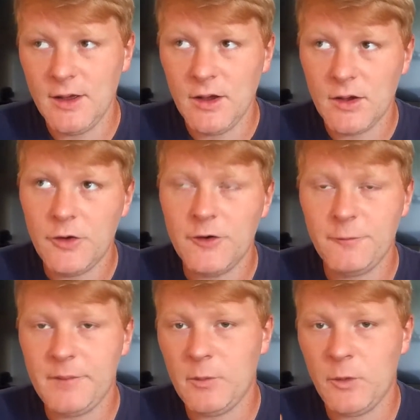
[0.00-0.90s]
could
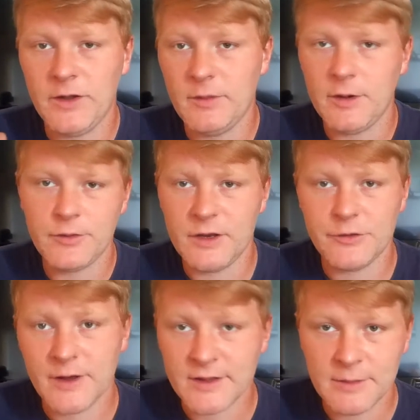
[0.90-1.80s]
have been one of the most
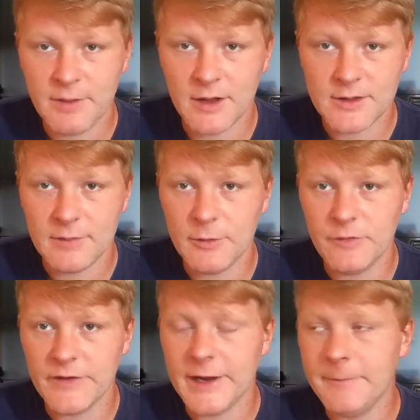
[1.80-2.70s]
interesting parts of the
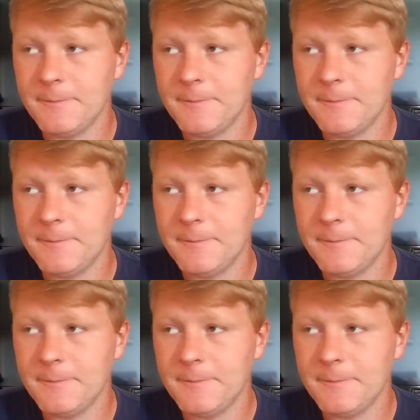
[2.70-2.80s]
movie.